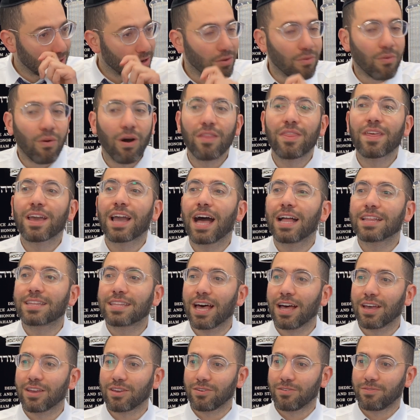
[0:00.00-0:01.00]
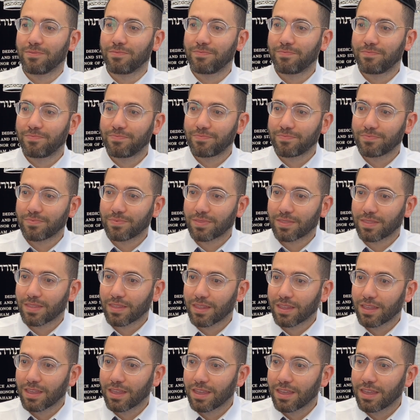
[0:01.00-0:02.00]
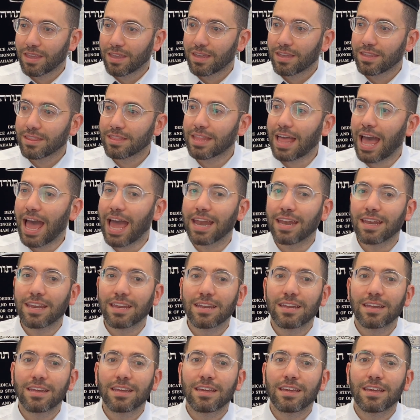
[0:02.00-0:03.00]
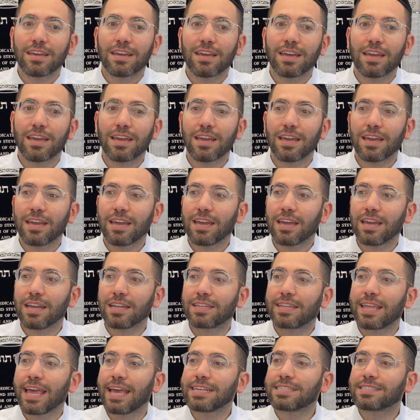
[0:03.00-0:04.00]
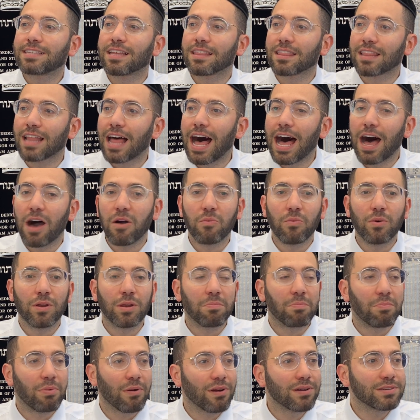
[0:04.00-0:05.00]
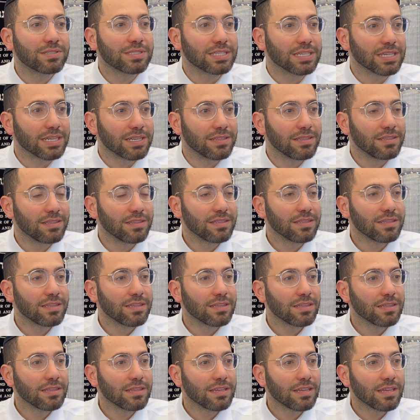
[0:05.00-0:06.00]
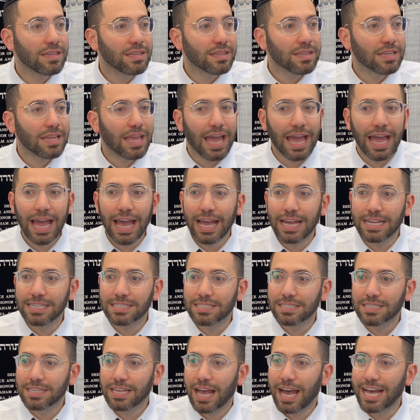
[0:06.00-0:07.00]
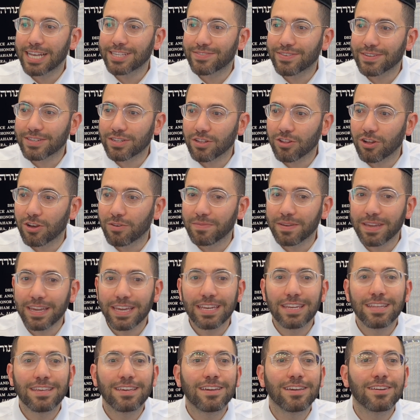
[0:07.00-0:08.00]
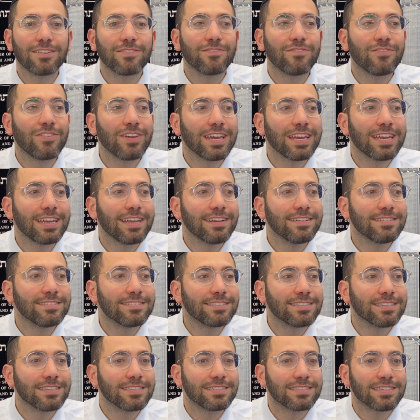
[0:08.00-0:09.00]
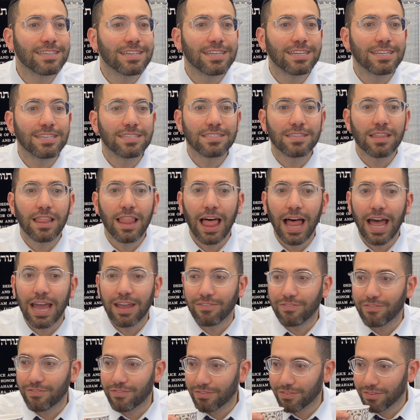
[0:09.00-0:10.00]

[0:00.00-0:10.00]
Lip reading: one thing I'll tell you, that it takes a lot when a person has, Chas v'Shalom, inconveniences in his life.